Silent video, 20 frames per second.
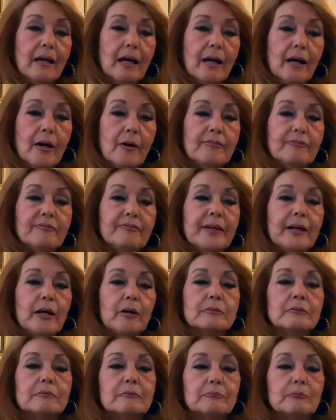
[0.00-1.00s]

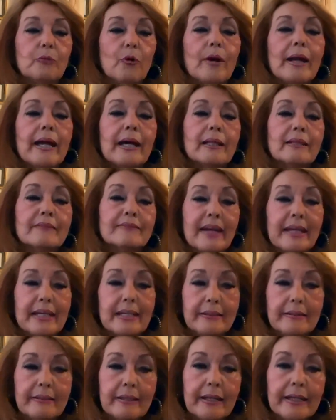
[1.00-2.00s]
felt more
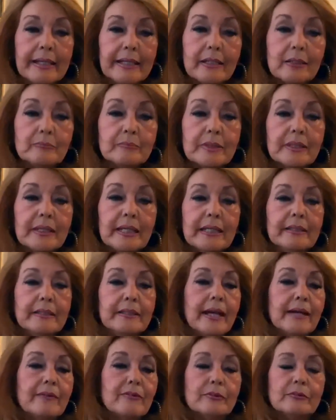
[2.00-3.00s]
elevated than him. He
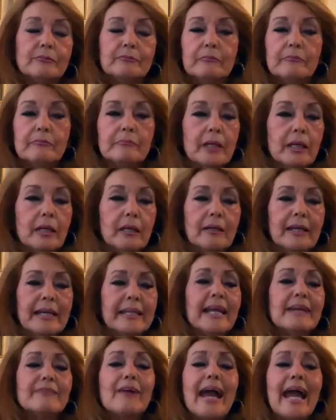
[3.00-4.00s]
never
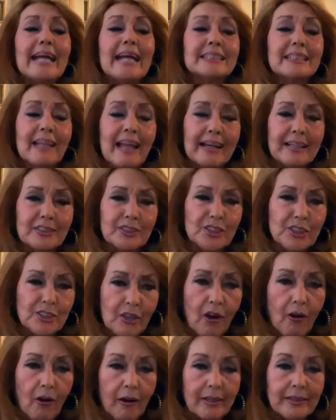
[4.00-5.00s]
acted like a
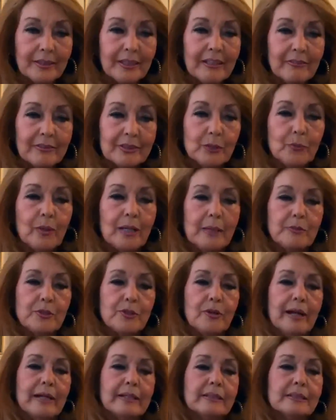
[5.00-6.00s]
star, is what
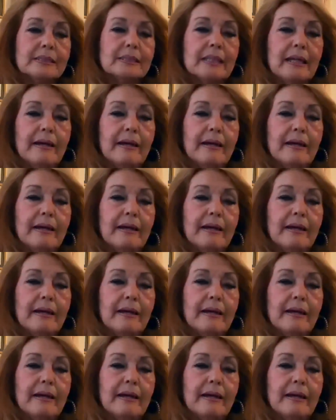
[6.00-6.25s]
I'm trying to